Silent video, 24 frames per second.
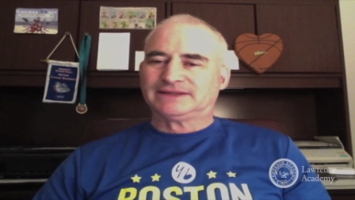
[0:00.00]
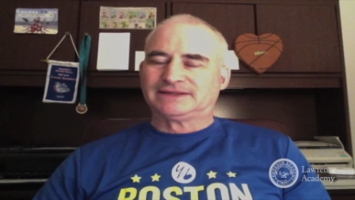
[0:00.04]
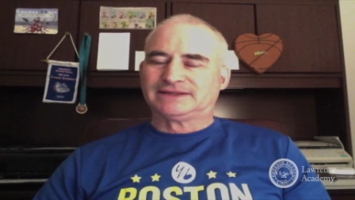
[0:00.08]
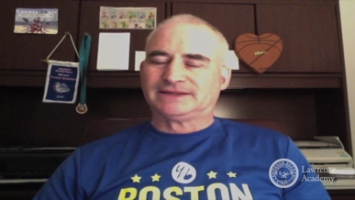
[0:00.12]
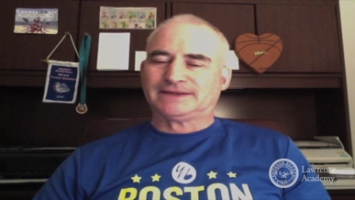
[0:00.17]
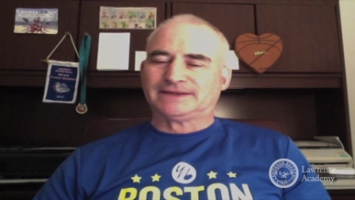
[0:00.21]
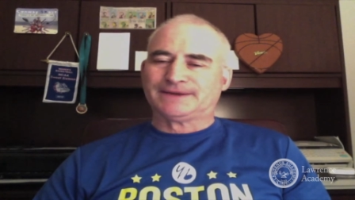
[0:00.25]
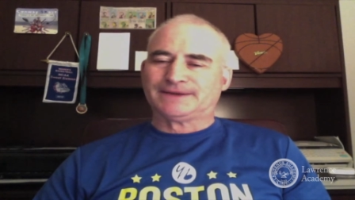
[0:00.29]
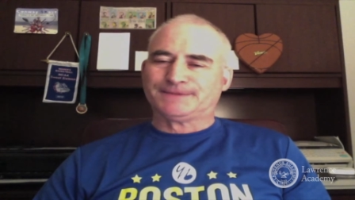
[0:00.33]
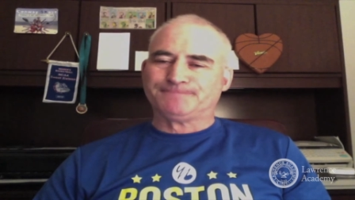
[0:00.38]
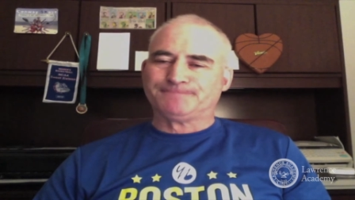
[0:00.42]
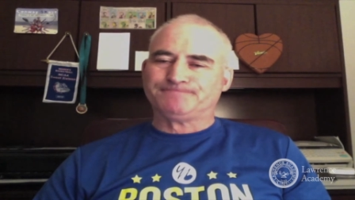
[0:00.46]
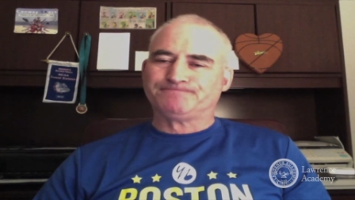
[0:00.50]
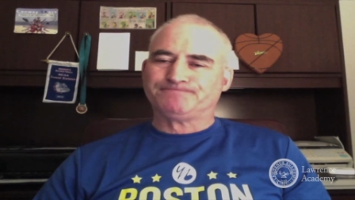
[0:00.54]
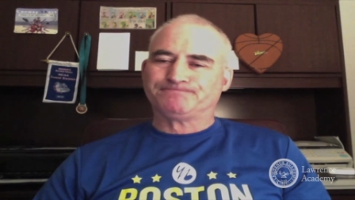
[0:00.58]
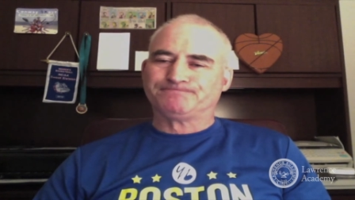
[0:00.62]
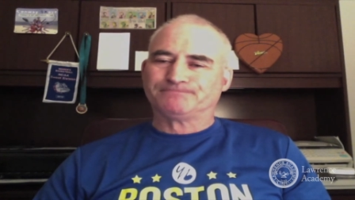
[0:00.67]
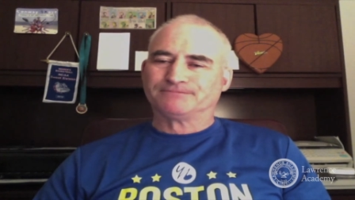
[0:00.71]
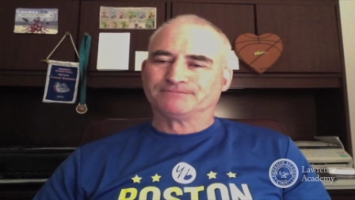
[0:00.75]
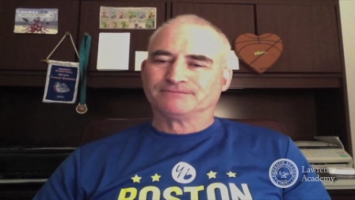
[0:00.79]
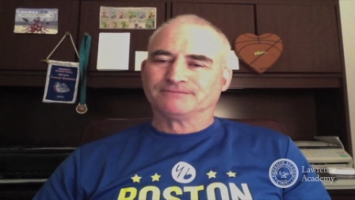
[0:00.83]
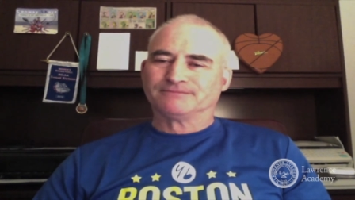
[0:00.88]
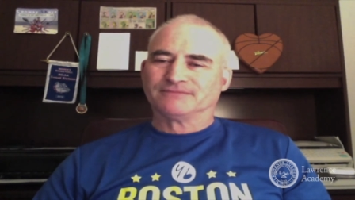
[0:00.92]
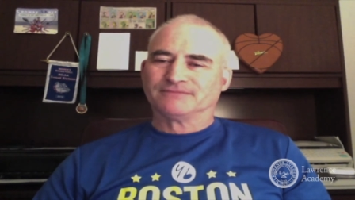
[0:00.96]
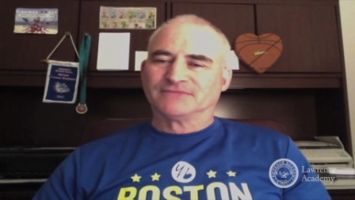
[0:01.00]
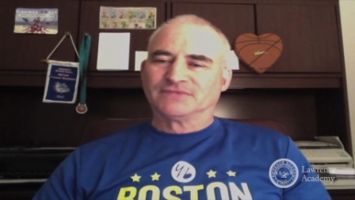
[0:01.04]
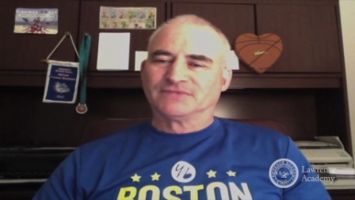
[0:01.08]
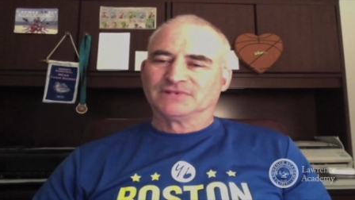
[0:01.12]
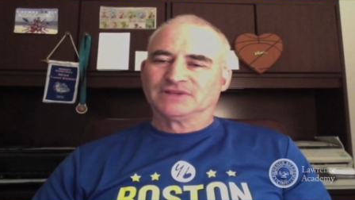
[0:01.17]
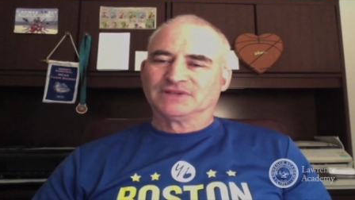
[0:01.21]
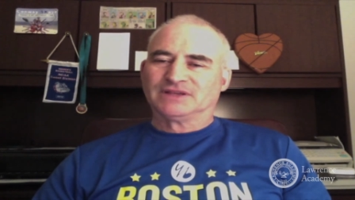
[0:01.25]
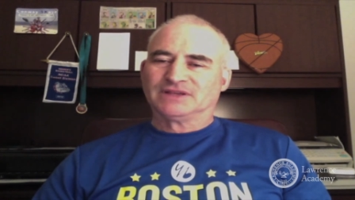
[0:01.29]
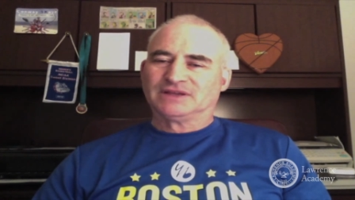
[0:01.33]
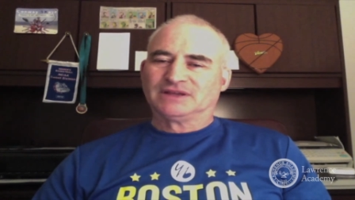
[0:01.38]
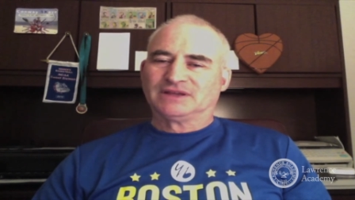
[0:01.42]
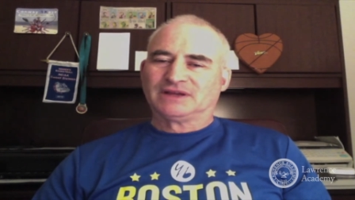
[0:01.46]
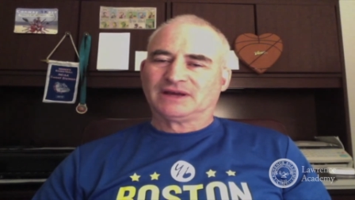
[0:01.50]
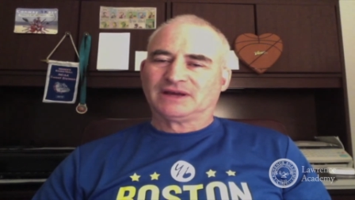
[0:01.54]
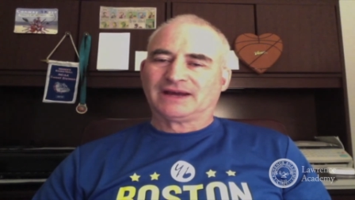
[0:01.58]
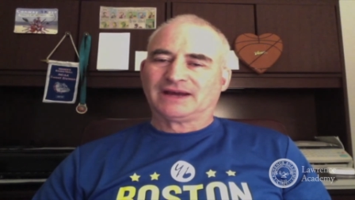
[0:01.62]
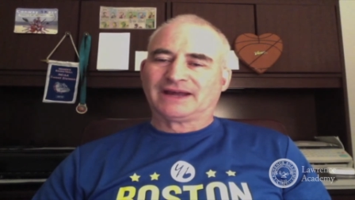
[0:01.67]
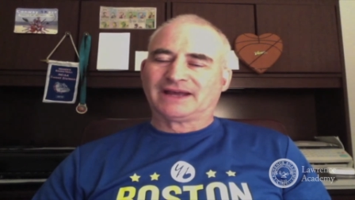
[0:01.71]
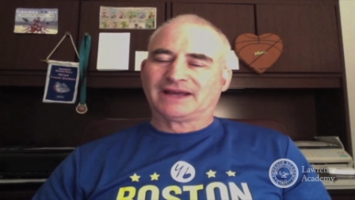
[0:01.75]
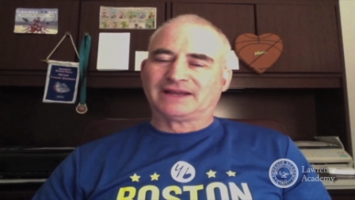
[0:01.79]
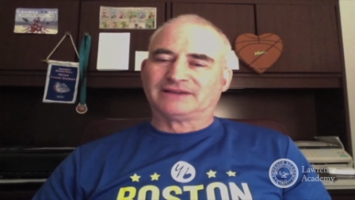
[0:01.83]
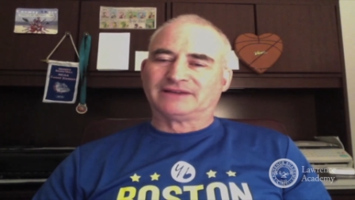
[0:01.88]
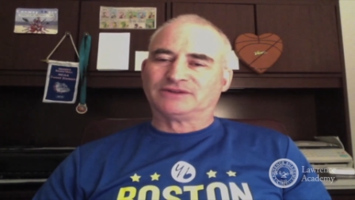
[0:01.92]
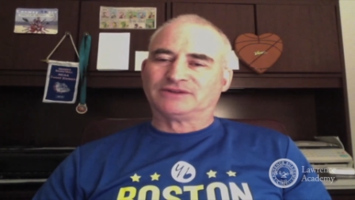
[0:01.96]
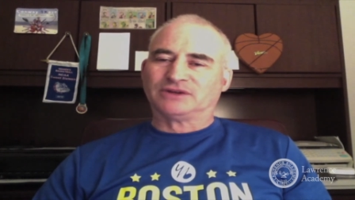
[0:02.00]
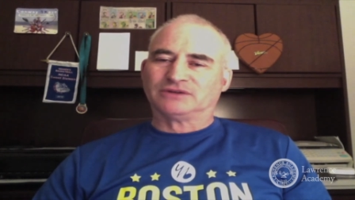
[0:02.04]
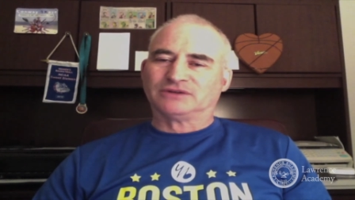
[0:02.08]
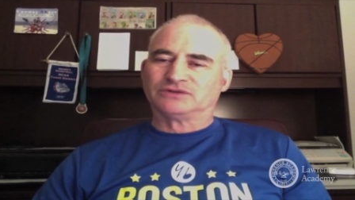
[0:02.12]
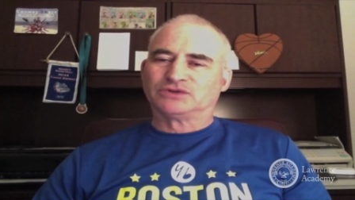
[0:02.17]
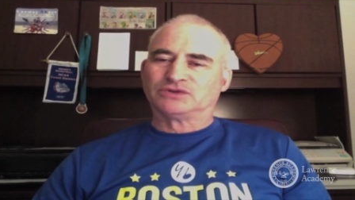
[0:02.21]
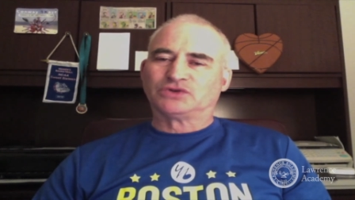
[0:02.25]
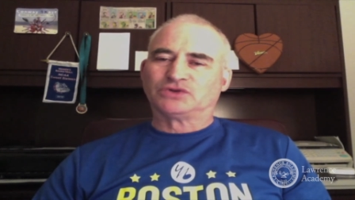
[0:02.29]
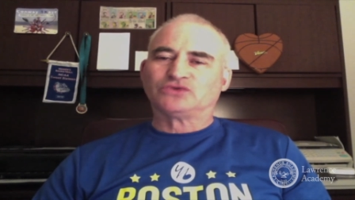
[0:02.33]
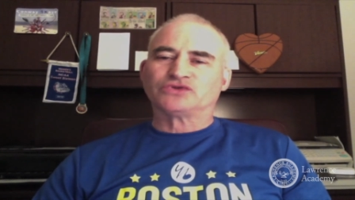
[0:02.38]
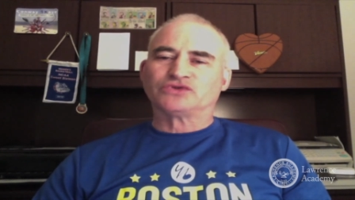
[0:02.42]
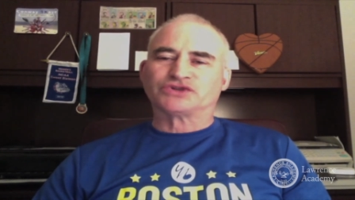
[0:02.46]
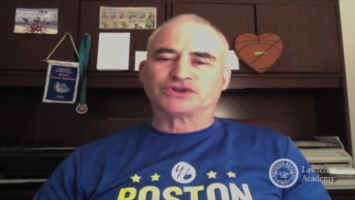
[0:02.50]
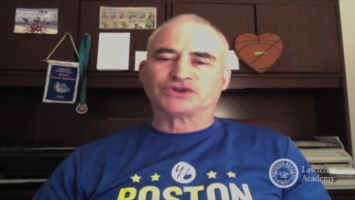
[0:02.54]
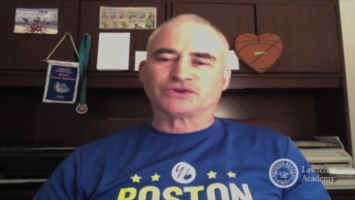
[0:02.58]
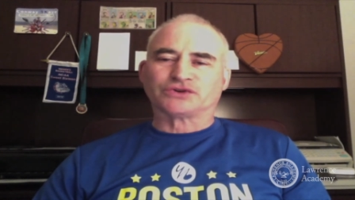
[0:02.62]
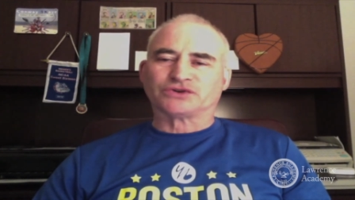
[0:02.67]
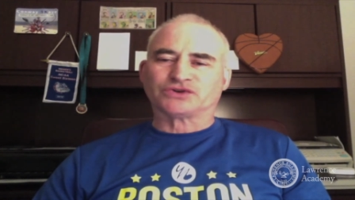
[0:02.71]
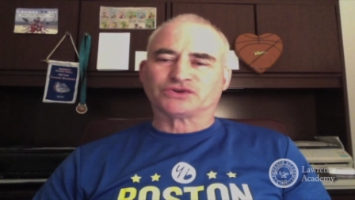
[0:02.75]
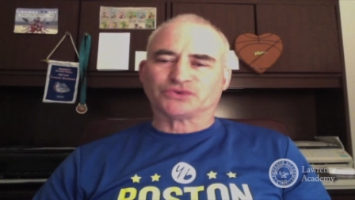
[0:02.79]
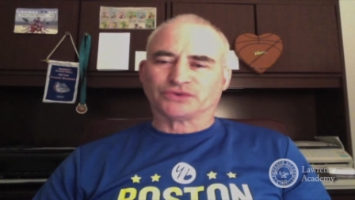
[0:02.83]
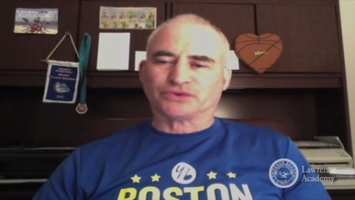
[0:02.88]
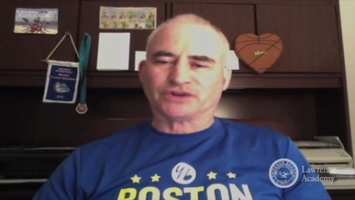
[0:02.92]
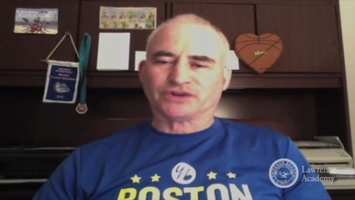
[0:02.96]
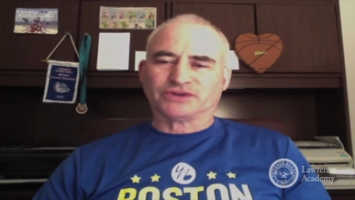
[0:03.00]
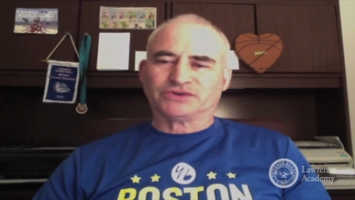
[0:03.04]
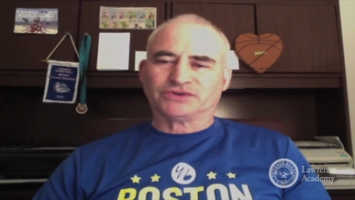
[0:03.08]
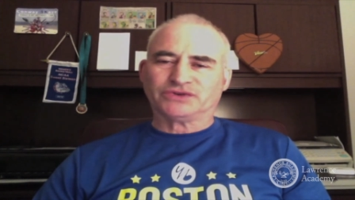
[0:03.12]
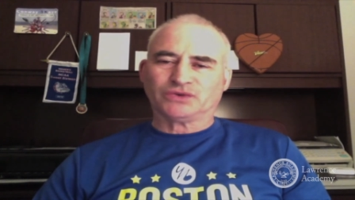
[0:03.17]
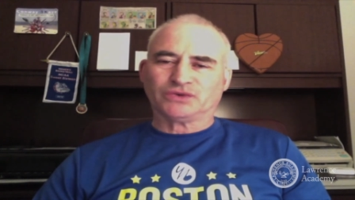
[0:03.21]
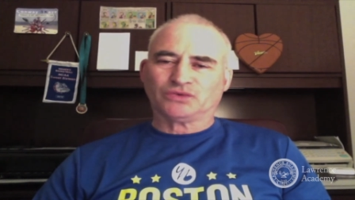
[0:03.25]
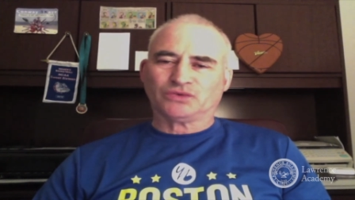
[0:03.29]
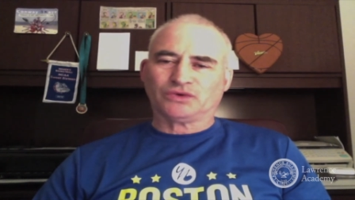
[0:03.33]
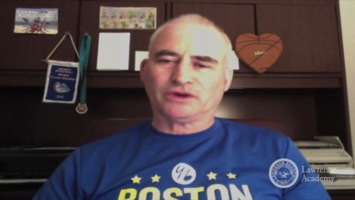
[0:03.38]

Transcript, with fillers: Um, I had two surgeries.